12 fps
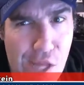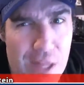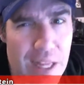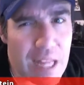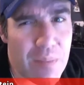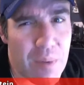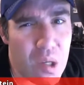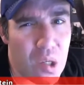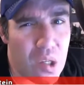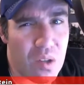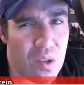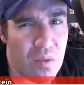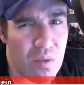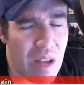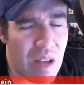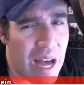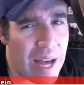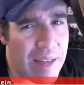Not the most,
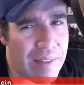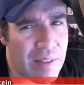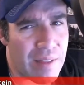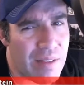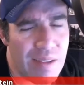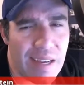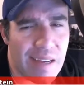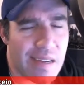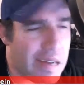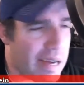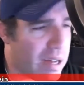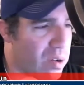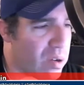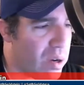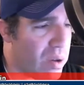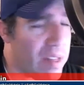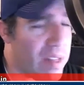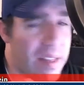I yeah, I don't
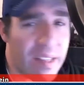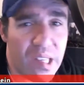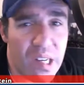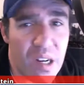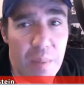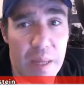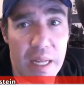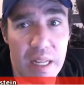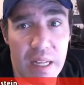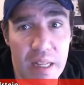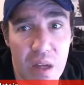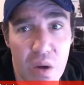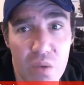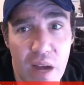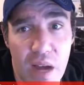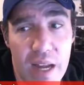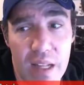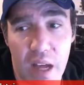agree with that necessarily, but he did the whole
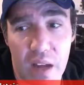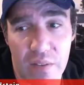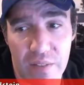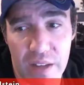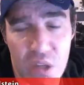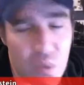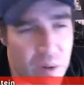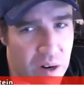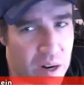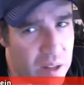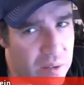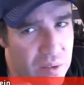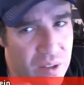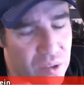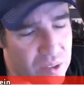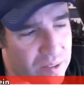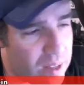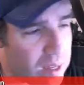dialogue via Twitter, and it was
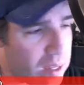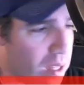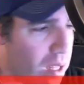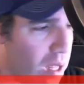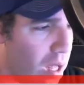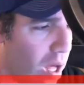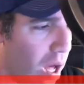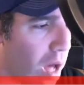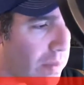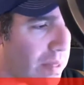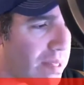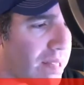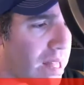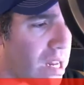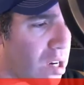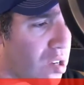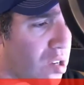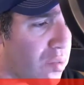interesting. Um, the
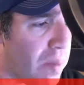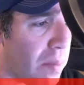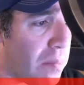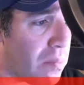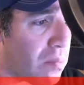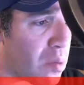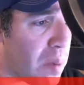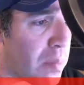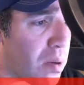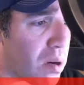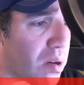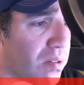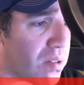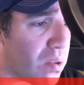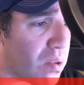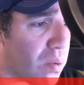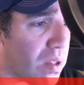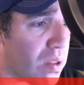center is remem remembers the
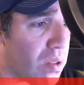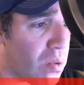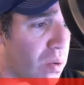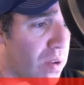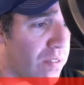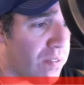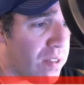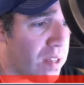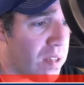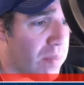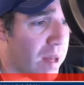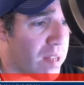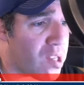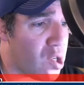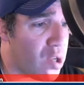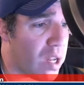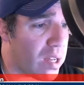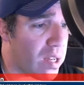twenty fifteen mass
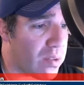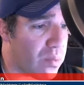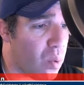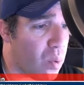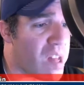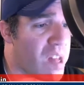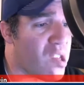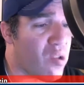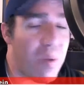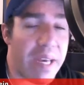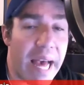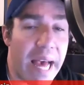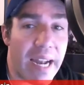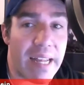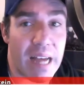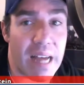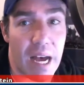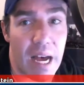shootings one tweet at a
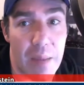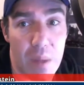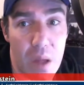time,